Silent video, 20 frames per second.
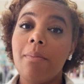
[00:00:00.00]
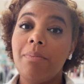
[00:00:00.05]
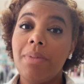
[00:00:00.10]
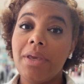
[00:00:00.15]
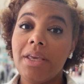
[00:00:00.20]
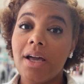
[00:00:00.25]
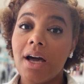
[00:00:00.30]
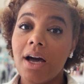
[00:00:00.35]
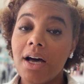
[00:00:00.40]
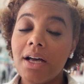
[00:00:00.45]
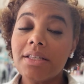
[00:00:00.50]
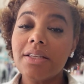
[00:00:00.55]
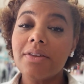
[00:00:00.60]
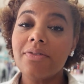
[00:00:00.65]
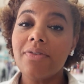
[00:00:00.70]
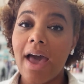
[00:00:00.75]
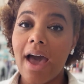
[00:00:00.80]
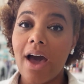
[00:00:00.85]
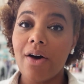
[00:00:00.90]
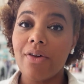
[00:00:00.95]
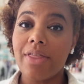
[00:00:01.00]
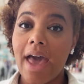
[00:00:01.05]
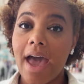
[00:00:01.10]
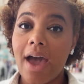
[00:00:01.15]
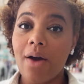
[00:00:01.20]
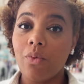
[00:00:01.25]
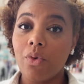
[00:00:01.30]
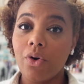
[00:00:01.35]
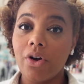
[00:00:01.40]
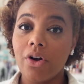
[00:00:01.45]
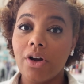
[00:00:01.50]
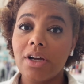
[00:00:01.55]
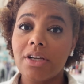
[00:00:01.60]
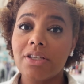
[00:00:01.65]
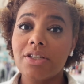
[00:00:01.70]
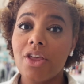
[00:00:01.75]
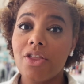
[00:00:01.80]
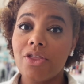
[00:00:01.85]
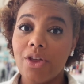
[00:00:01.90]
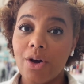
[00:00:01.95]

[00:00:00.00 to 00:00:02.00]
Because of how that works,